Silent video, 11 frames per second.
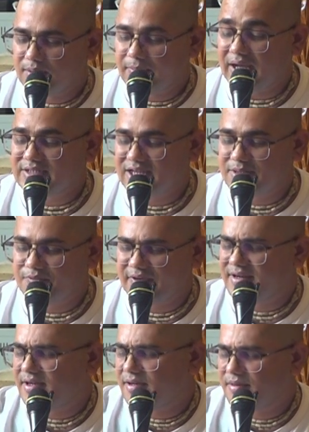pastimes, we
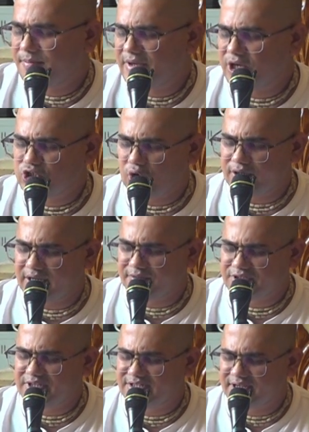can be assured that
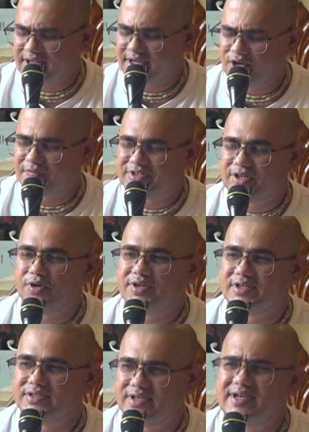Krishna is taking care of his
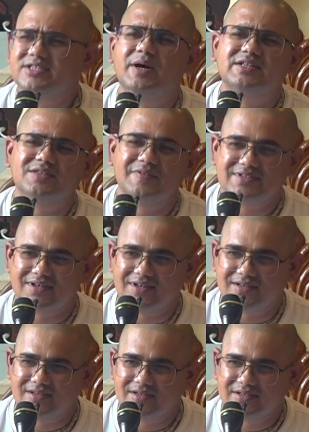devotees. He is
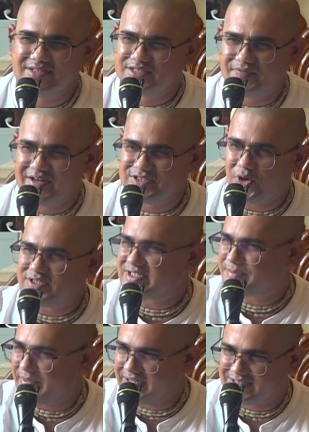Bhaktavatsala. This word is not
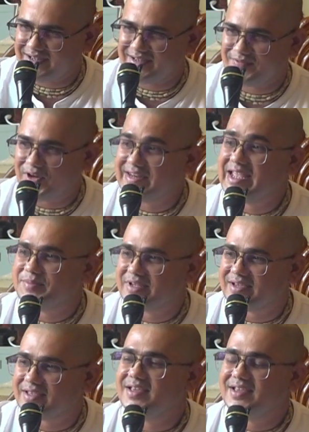just mentioned for
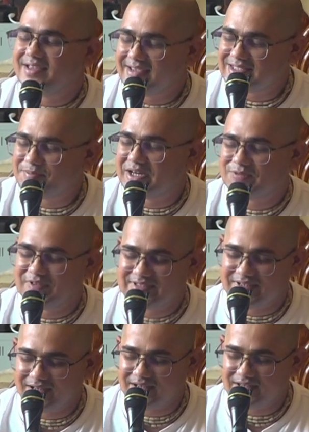namesake. He is
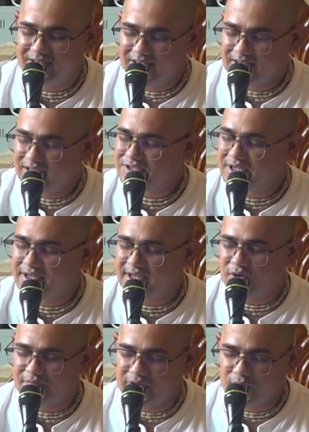Bhaktavatsala. He's taking
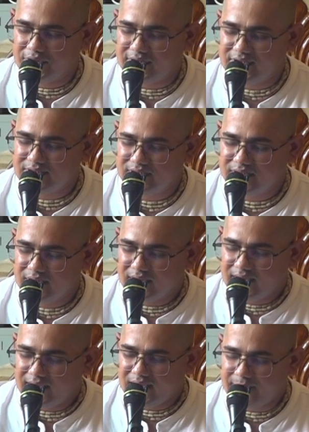care of devotees.
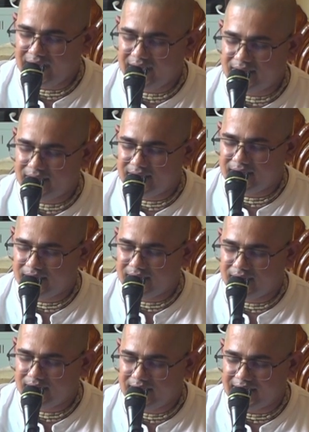And by
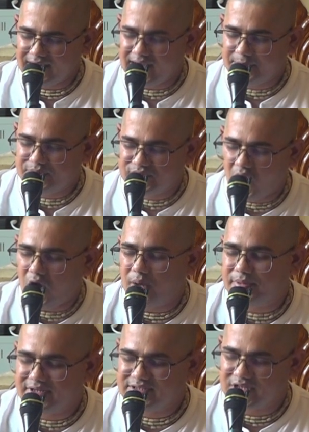getting
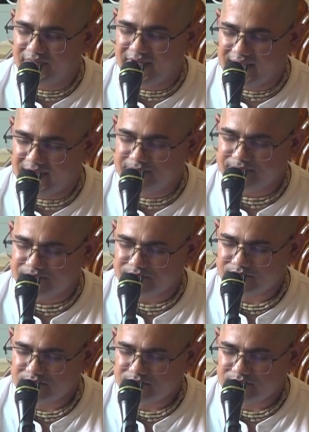absorbed in serving him,